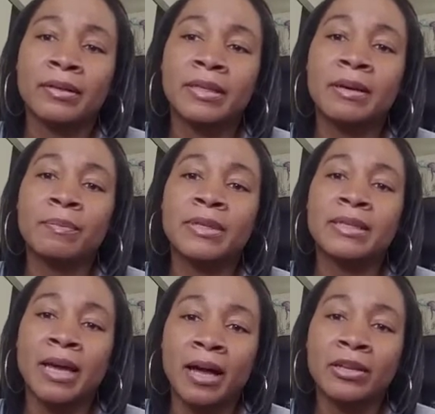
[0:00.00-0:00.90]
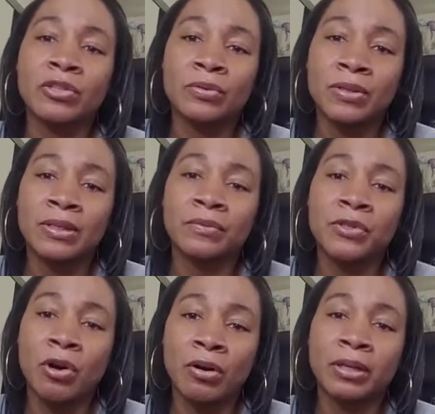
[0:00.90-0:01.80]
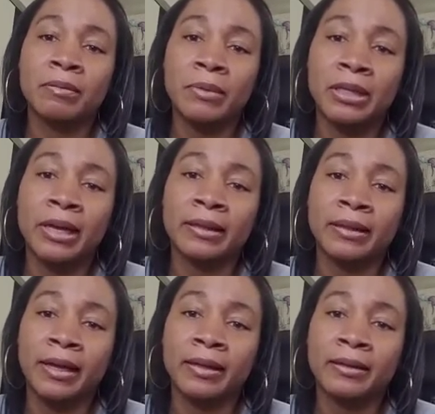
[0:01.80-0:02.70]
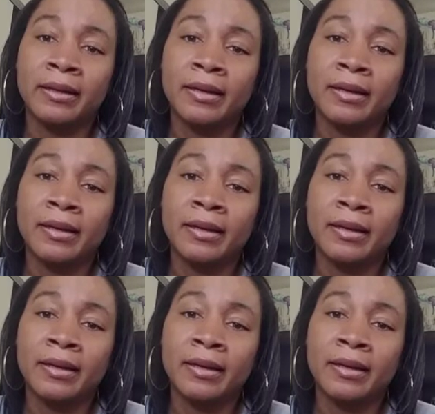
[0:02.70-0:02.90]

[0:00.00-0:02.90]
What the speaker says: get beside yourself talking to me like that.